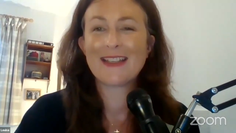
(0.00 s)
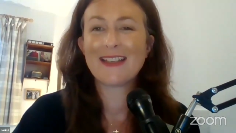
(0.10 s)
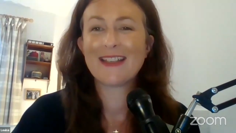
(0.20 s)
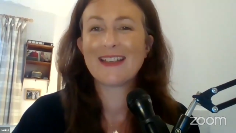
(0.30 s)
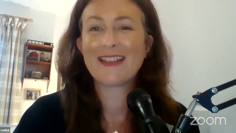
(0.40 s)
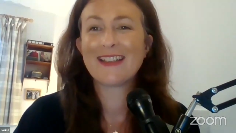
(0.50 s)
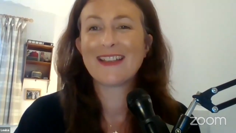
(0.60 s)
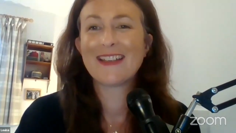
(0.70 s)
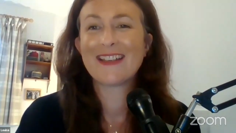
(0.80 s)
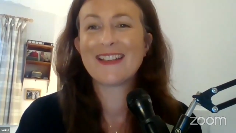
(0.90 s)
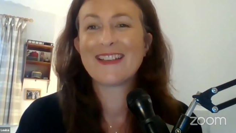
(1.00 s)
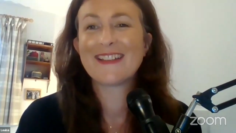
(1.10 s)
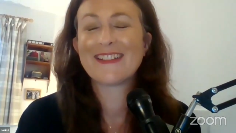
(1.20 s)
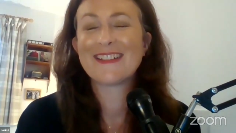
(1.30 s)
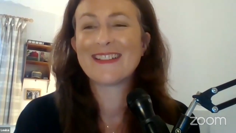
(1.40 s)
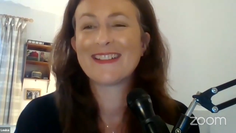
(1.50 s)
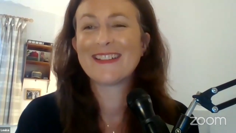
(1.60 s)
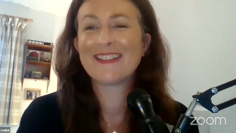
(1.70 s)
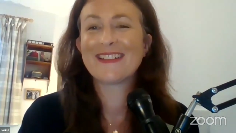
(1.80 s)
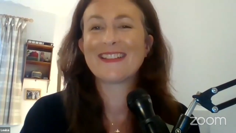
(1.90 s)

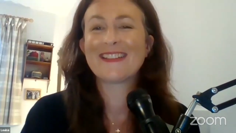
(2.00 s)
[no speech]